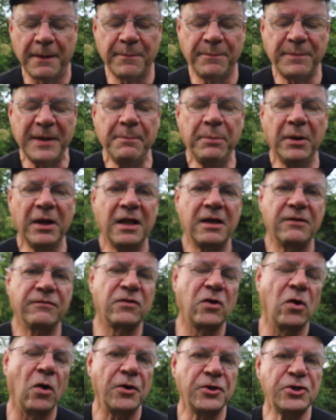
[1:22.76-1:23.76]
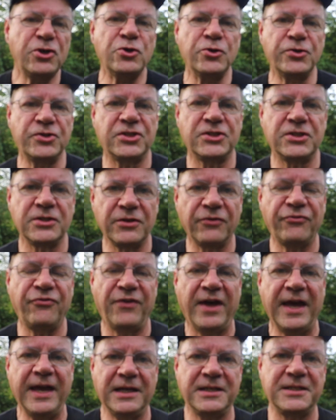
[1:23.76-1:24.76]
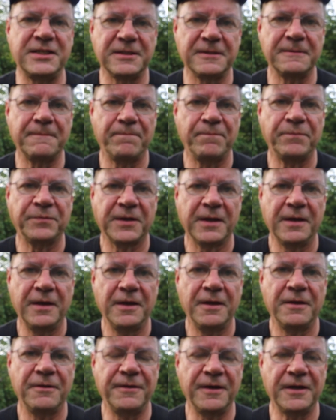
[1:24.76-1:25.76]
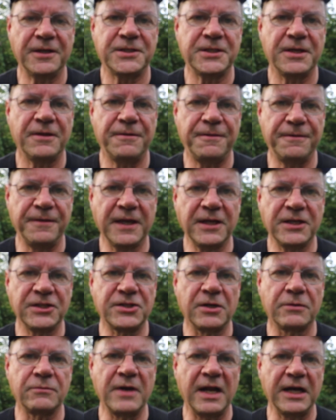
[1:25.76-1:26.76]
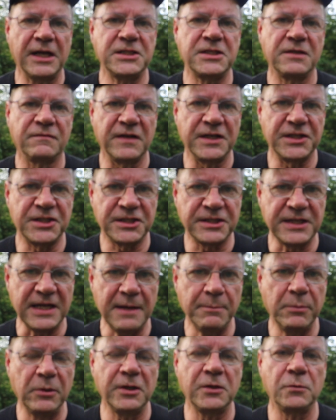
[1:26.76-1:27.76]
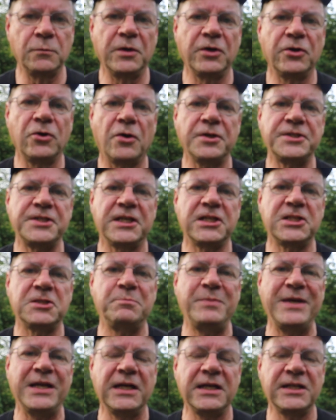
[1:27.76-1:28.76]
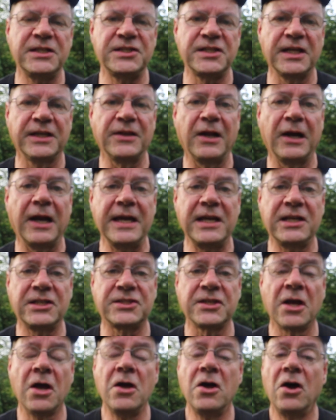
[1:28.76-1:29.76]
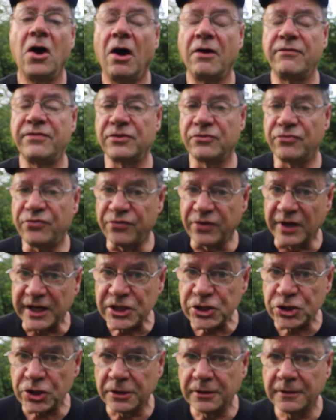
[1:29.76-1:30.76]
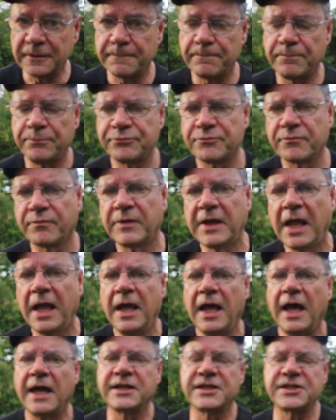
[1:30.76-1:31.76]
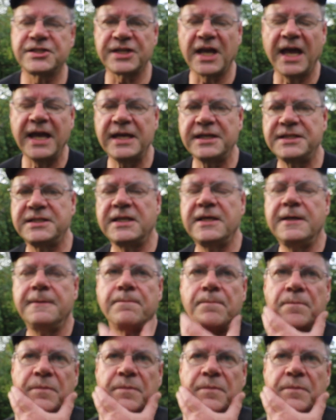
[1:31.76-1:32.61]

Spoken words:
people have got used to the fact that things are relatively stable and we're not experiencing the likes of inflation, anxiety,